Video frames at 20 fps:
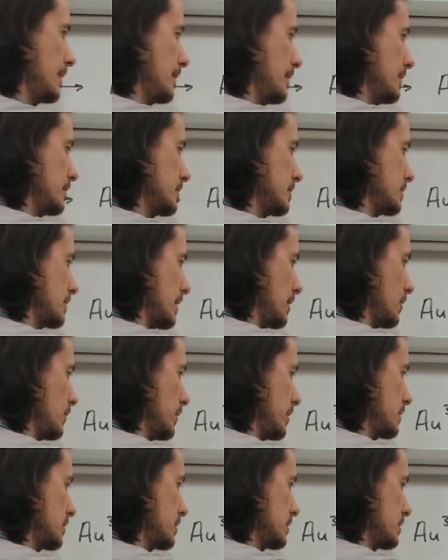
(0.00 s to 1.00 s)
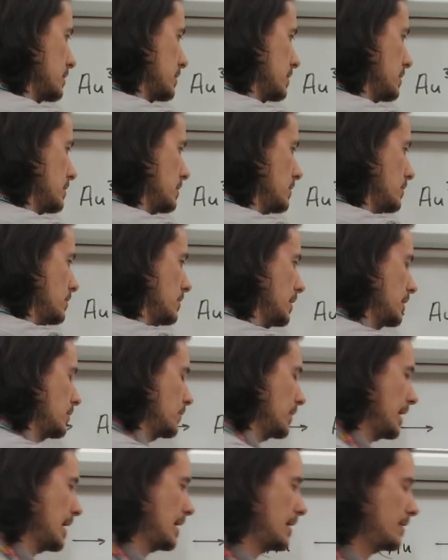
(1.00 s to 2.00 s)
This is aqueous. Right?
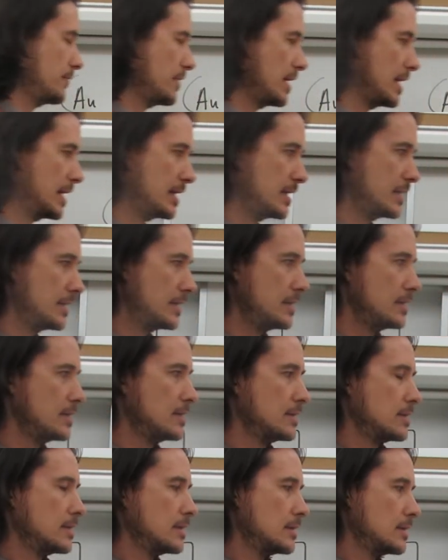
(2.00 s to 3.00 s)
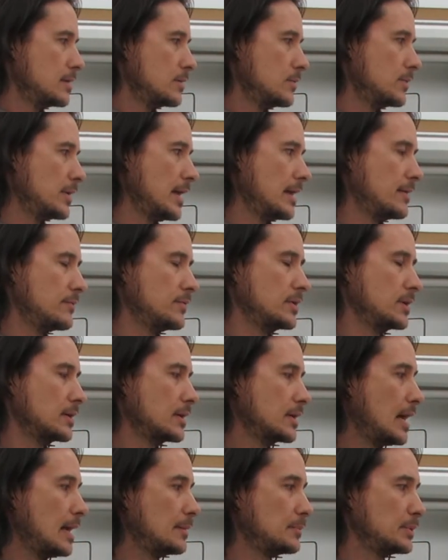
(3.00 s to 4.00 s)
We have a
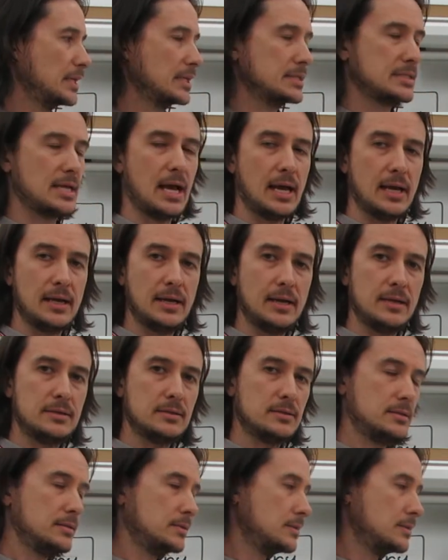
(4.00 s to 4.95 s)
complex ion.